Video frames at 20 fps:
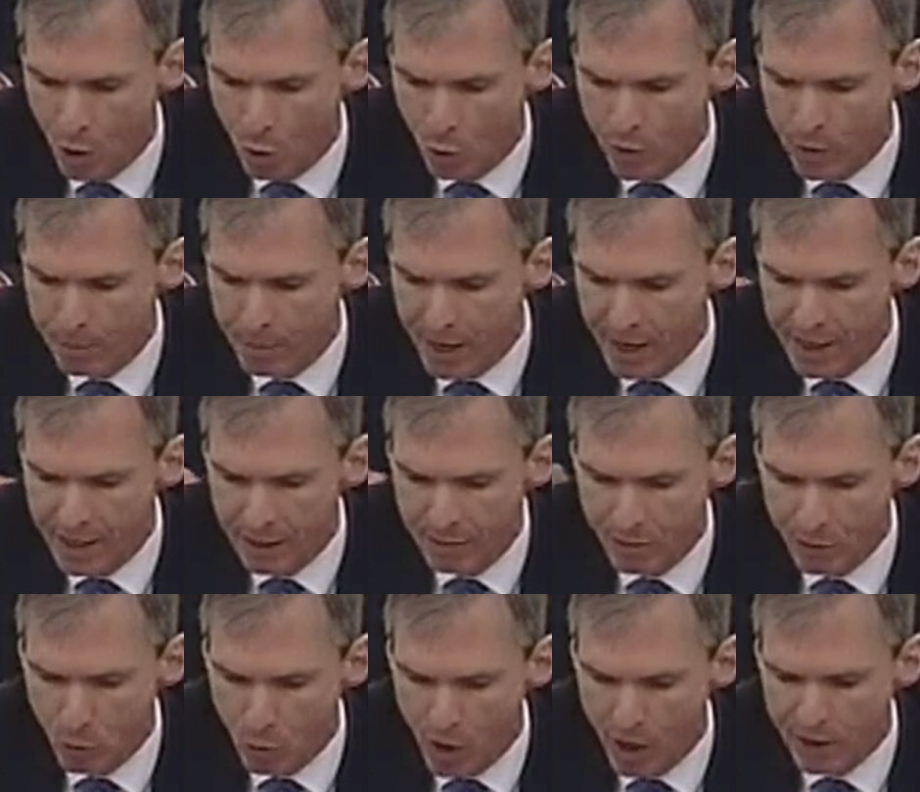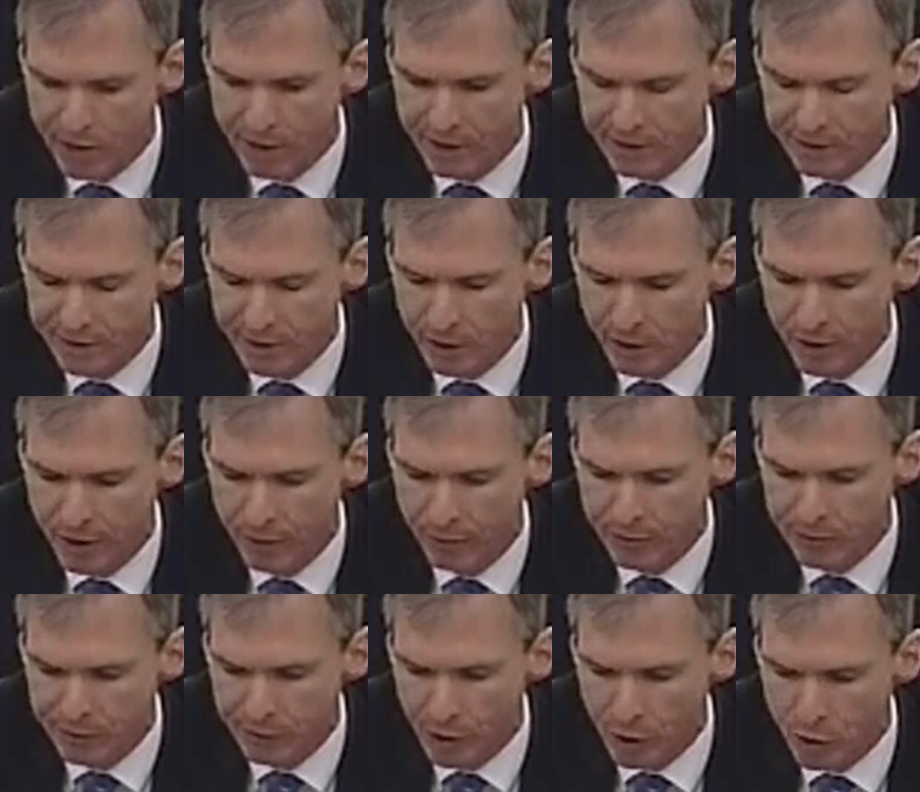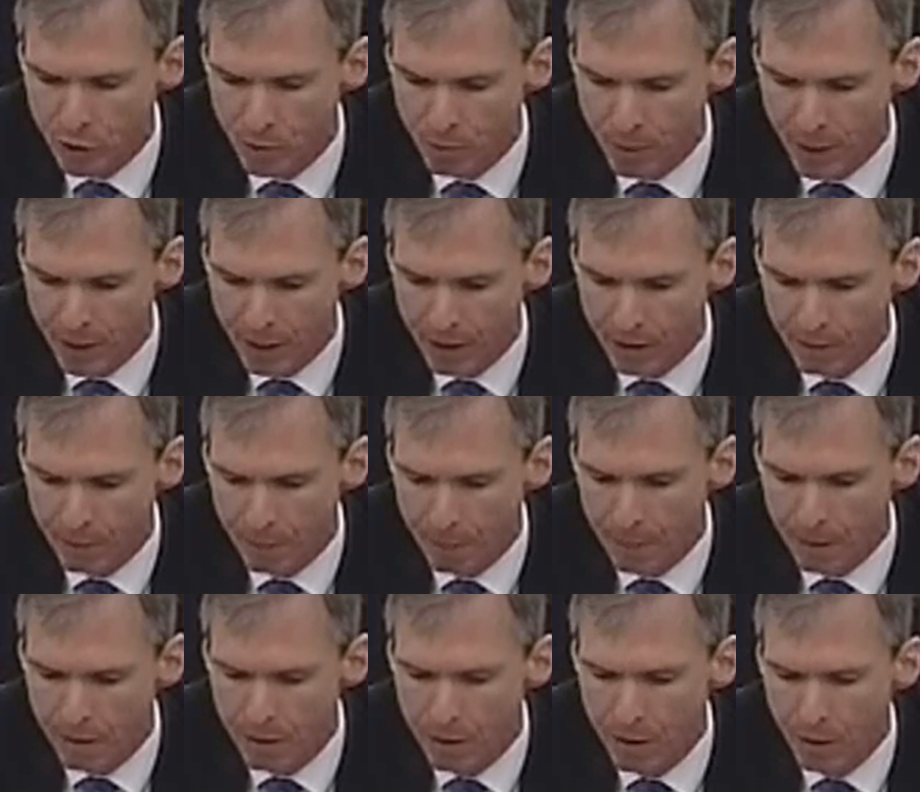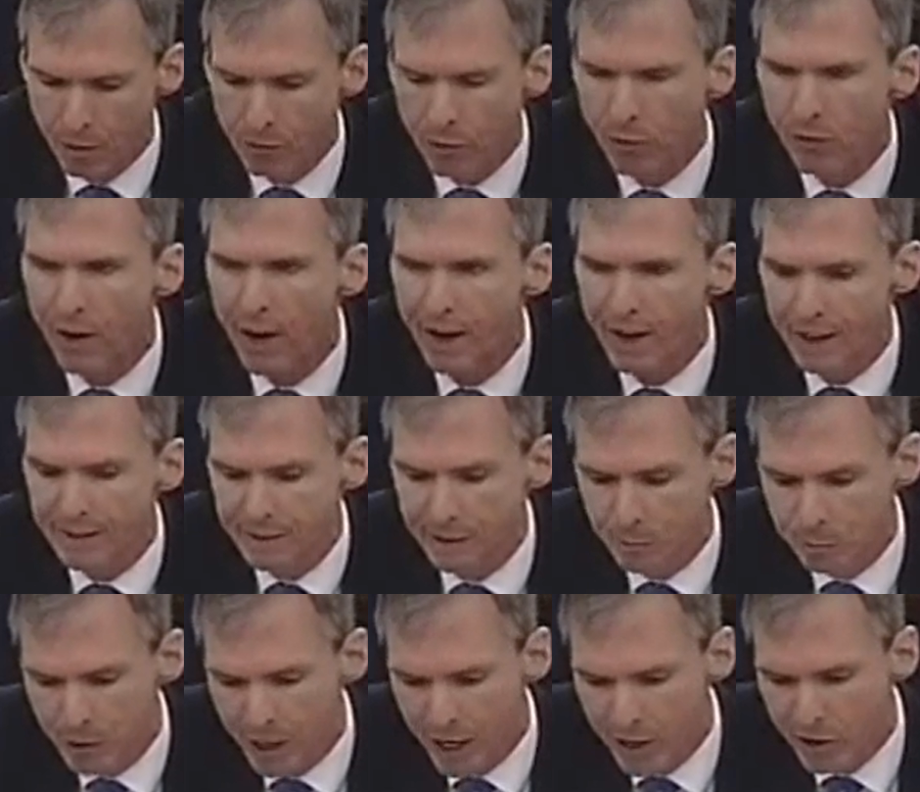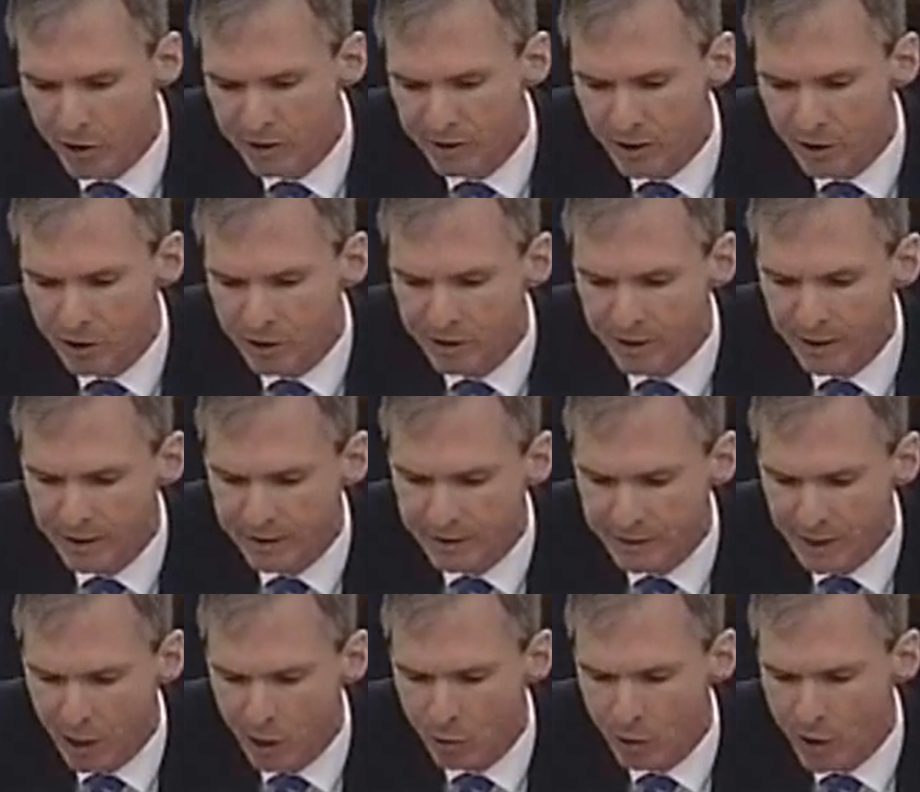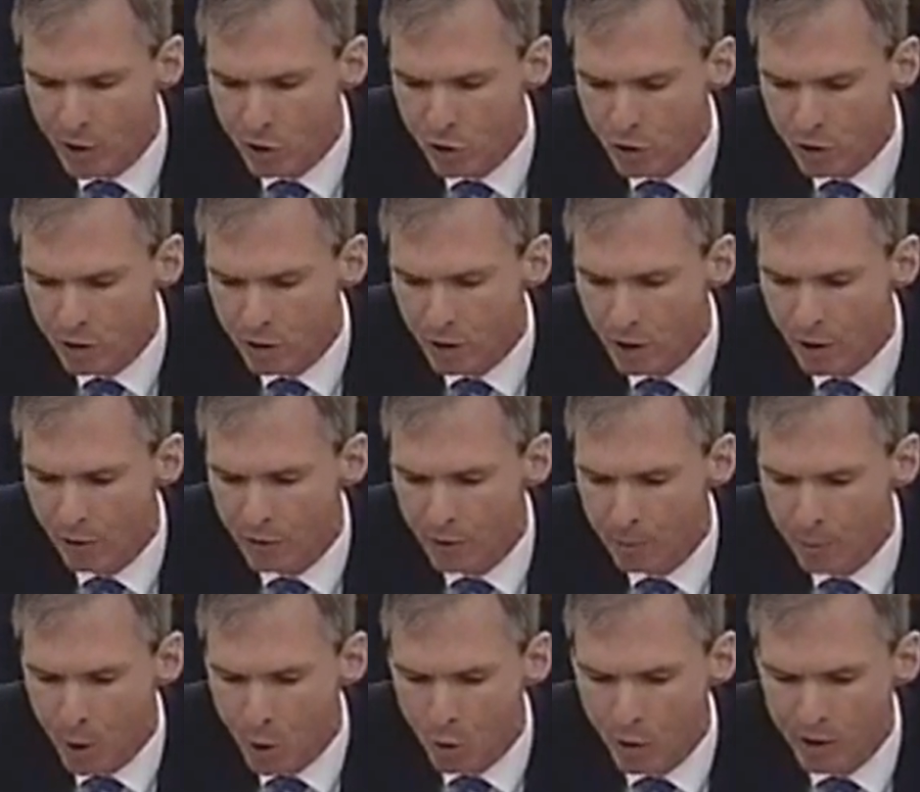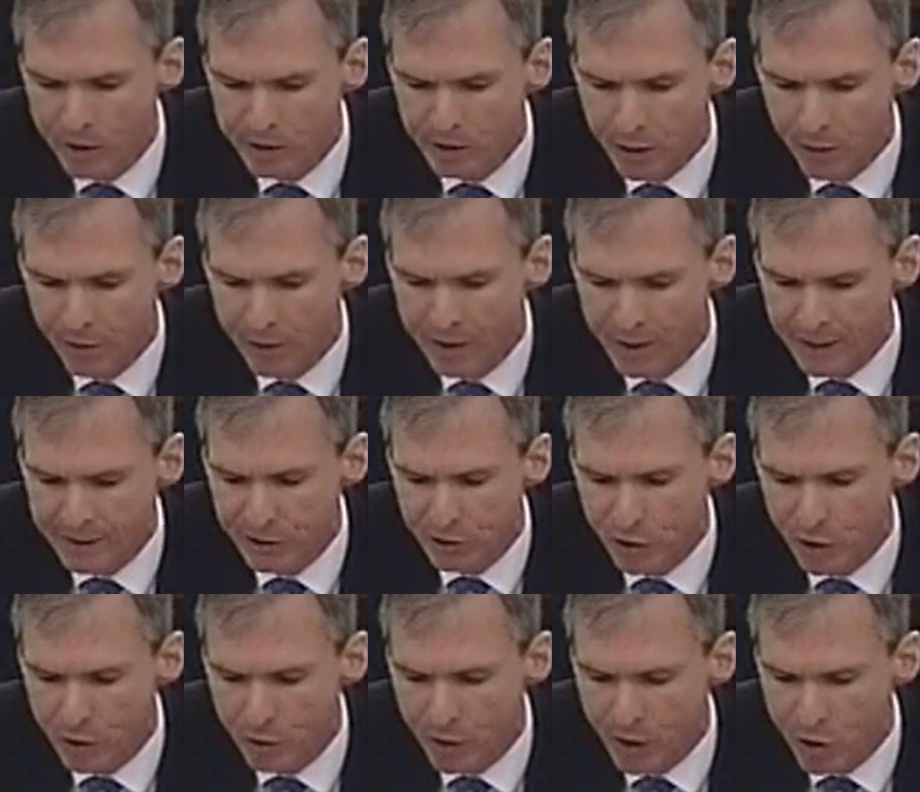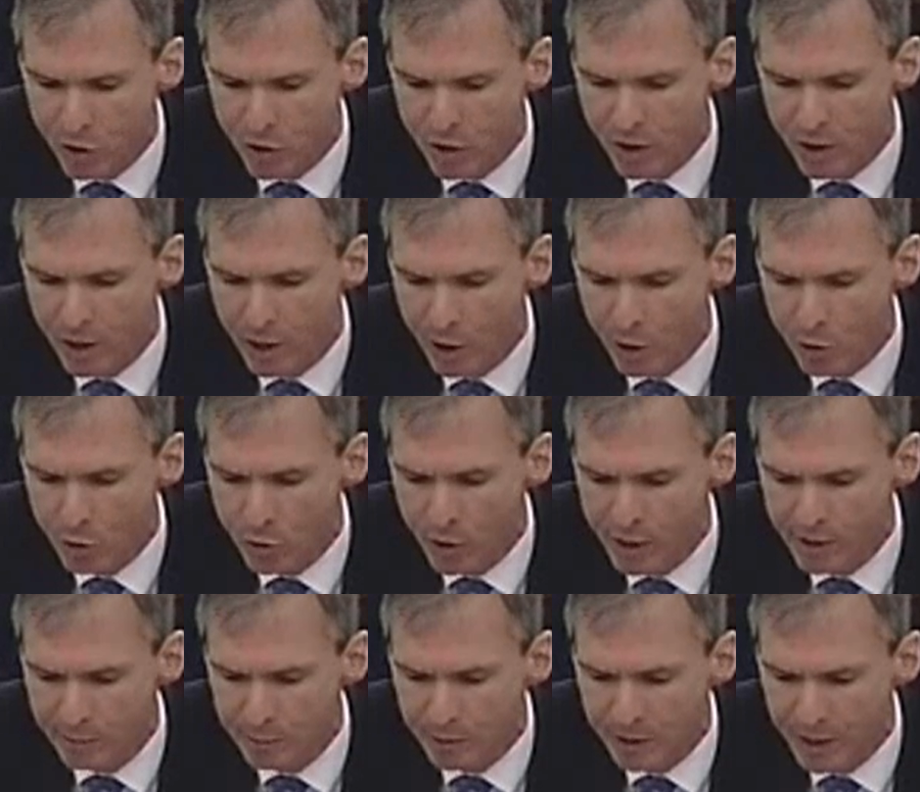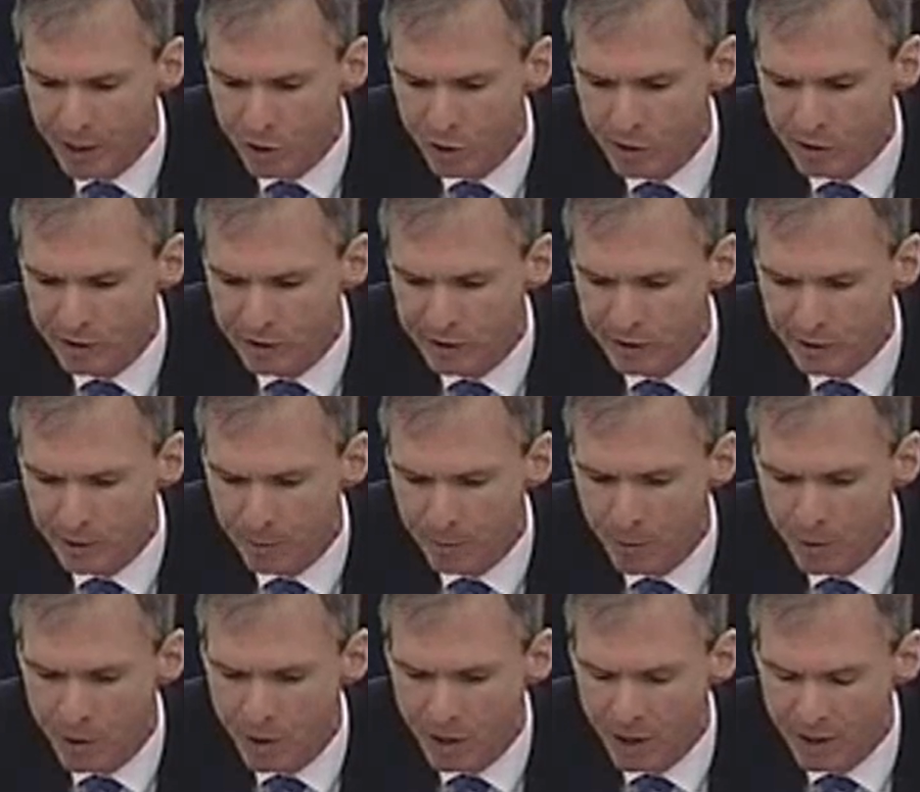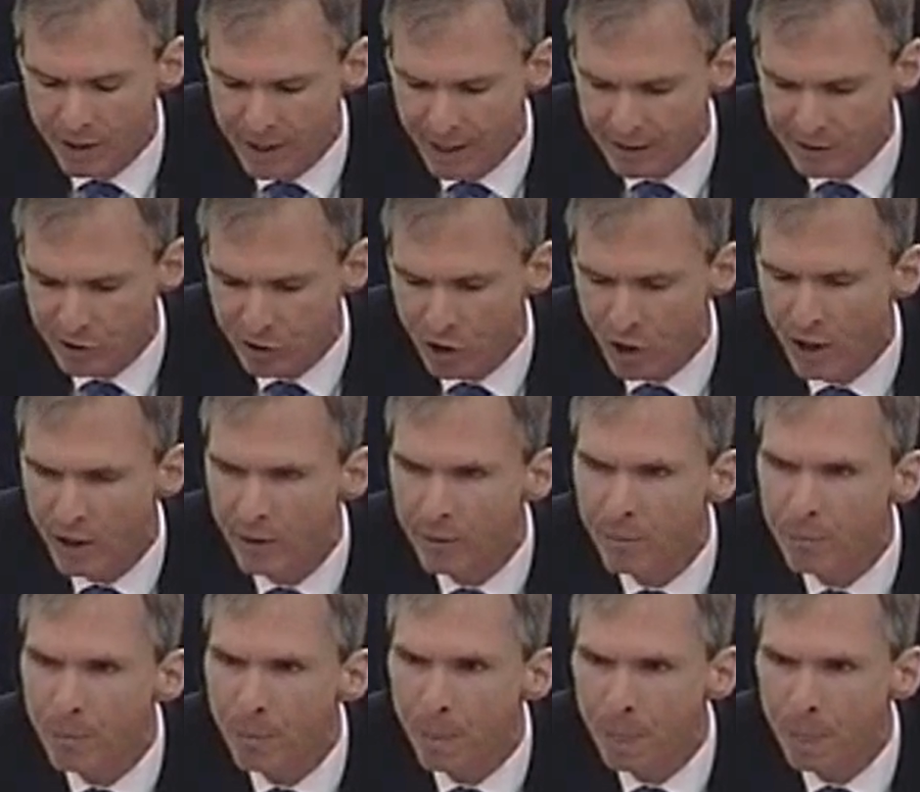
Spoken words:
We may even want to consider an infrastructure bank for financing projects such as the acceleration of components of the next generation air transportation system, NextGen,